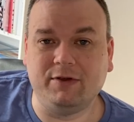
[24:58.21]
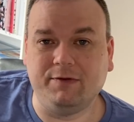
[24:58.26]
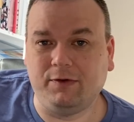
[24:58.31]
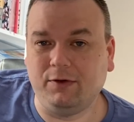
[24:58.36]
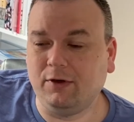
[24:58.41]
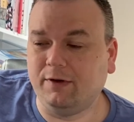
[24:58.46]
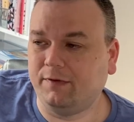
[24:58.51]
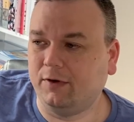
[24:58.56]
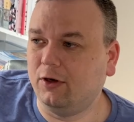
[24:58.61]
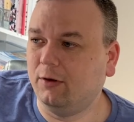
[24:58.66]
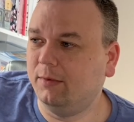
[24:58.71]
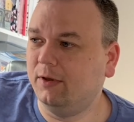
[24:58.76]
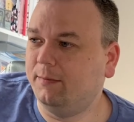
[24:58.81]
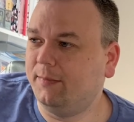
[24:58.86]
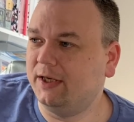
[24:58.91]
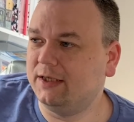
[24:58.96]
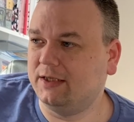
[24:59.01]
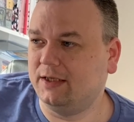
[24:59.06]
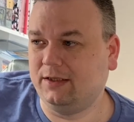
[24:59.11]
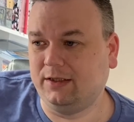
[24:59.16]
If you have a couple of
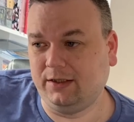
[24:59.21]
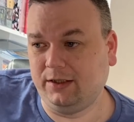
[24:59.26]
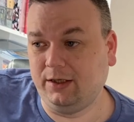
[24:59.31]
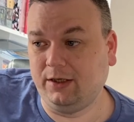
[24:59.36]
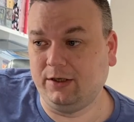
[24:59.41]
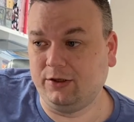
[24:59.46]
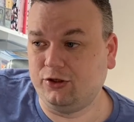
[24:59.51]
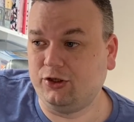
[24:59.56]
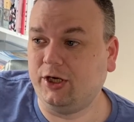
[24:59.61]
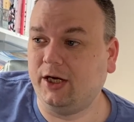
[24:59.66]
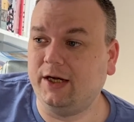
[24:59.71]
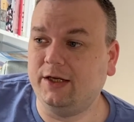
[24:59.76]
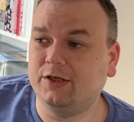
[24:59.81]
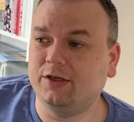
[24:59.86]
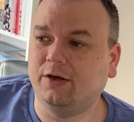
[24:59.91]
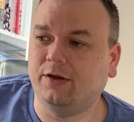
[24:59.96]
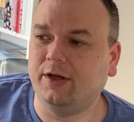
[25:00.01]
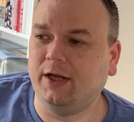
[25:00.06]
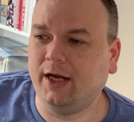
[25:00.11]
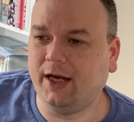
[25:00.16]
businesses, you can change it
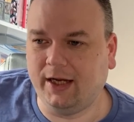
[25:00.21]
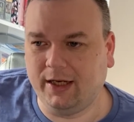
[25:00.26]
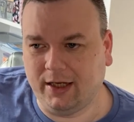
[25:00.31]
on there.